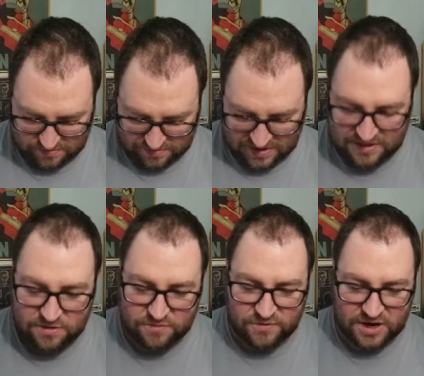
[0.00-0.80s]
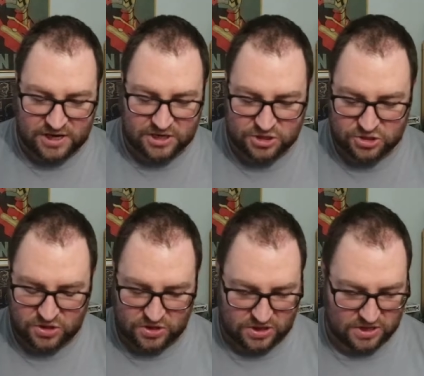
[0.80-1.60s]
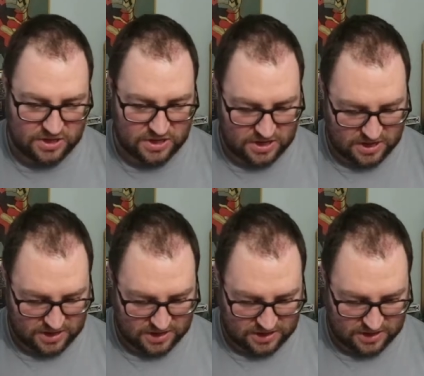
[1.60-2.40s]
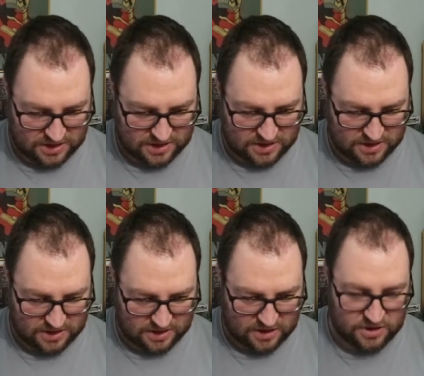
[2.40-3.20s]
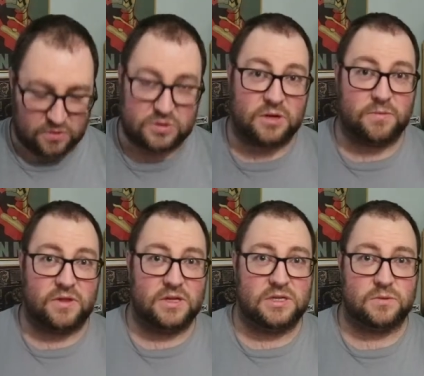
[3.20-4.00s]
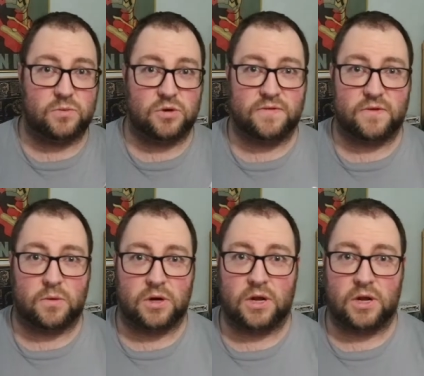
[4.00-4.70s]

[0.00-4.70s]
this is a range that I know some of these are worth quite a